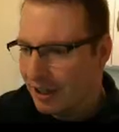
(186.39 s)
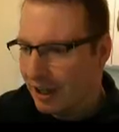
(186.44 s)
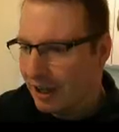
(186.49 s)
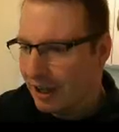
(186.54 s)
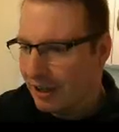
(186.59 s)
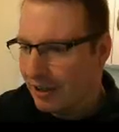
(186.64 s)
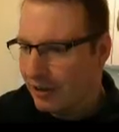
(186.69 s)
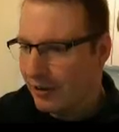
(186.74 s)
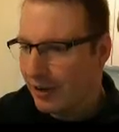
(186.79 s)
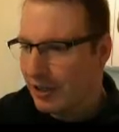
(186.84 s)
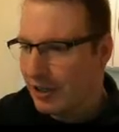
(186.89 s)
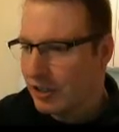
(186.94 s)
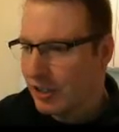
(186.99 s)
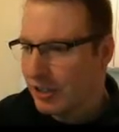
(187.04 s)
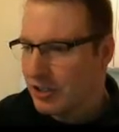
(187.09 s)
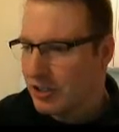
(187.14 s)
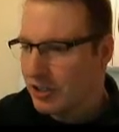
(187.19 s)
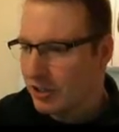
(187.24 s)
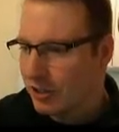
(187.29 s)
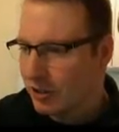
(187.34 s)

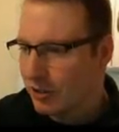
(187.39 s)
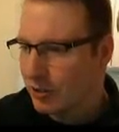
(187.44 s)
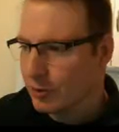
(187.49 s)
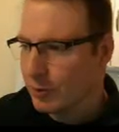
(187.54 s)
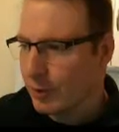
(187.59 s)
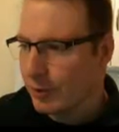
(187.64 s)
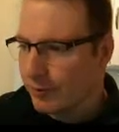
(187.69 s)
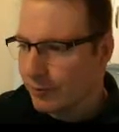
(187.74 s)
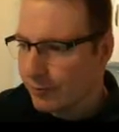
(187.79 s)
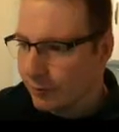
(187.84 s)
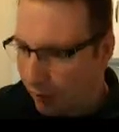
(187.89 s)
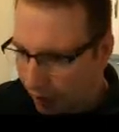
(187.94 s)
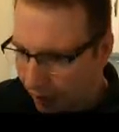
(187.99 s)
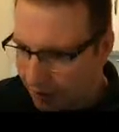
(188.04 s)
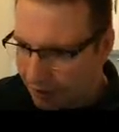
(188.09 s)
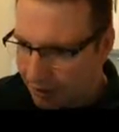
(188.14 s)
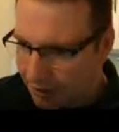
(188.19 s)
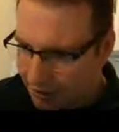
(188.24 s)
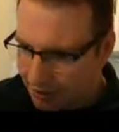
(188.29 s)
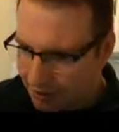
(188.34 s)
Congratulations, girls. We
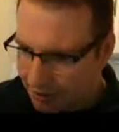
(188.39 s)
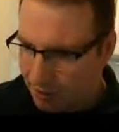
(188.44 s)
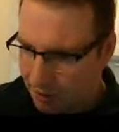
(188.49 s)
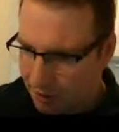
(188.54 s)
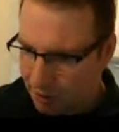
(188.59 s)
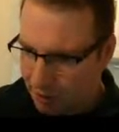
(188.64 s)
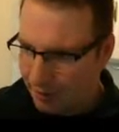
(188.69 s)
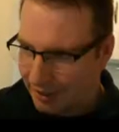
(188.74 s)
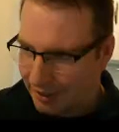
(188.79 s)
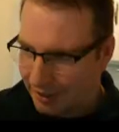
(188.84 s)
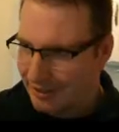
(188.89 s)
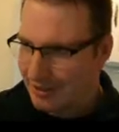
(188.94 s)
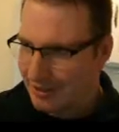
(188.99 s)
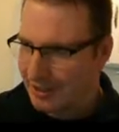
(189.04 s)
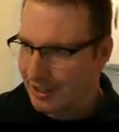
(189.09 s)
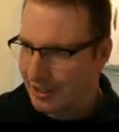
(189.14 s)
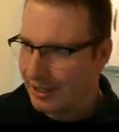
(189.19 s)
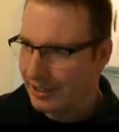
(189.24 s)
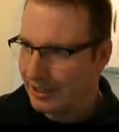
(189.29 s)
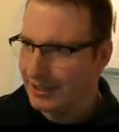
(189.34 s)
finally get to talk about a
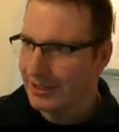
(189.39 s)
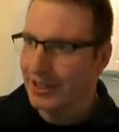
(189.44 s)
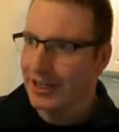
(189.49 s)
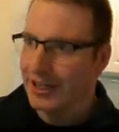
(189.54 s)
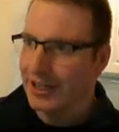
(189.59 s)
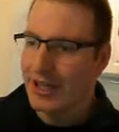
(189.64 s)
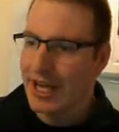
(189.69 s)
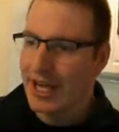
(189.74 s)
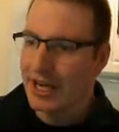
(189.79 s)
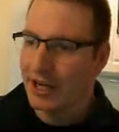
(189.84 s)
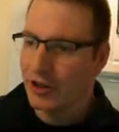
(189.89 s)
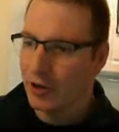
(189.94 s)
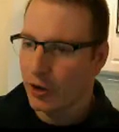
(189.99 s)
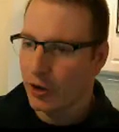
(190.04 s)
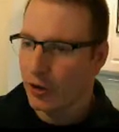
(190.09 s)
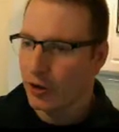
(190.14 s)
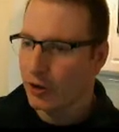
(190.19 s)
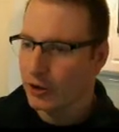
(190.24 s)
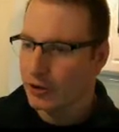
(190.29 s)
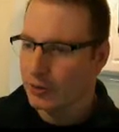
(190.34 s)
society that
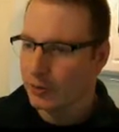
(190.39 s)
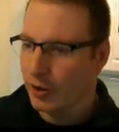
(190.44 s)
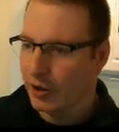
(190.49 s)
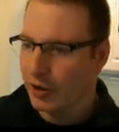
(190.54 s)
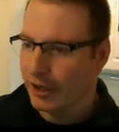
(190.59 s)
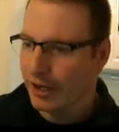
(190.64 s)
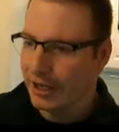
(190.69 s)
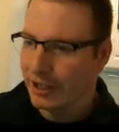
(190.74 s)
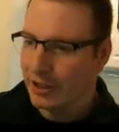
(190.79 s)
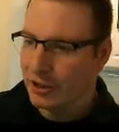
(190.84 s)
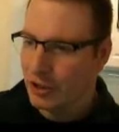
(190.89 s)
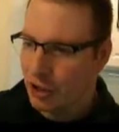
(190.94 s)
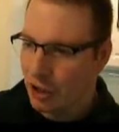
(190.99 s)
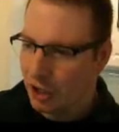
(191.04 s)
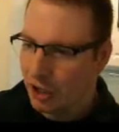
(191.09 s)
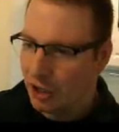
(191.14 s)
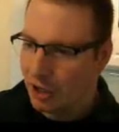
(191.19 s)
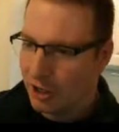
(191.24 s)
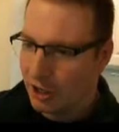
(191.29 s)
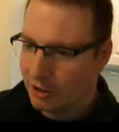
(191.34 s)
girls were in
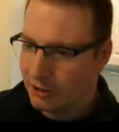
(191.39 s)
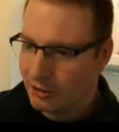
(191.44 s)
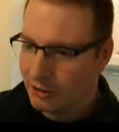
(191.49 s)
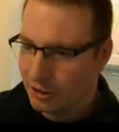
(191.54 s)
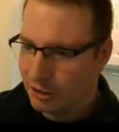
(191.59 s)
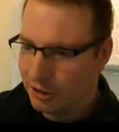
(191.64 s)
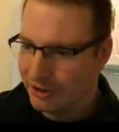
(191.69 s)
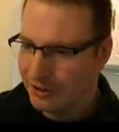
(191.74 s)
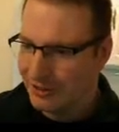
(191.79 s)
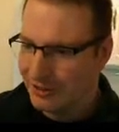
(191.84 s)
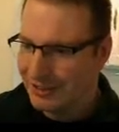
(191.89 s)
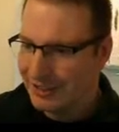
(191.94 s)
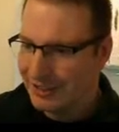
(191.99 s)
charge.